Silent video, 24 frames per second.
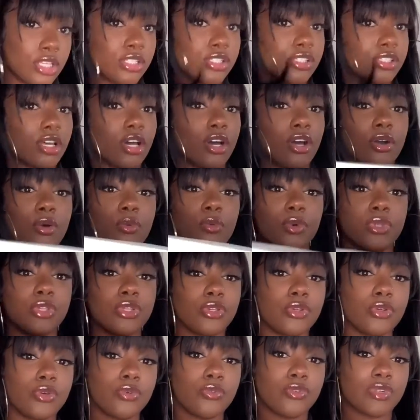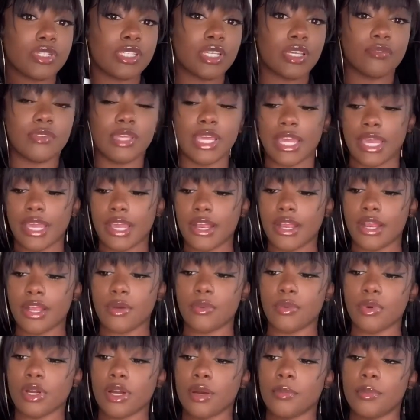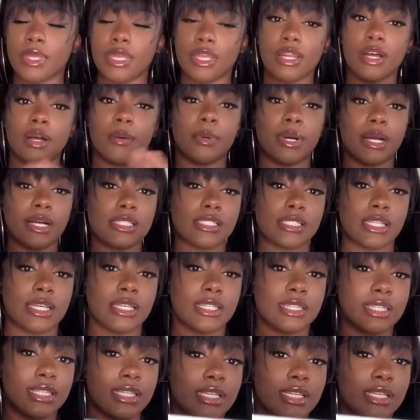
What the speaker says: So when you receive the hair, it will come in a box like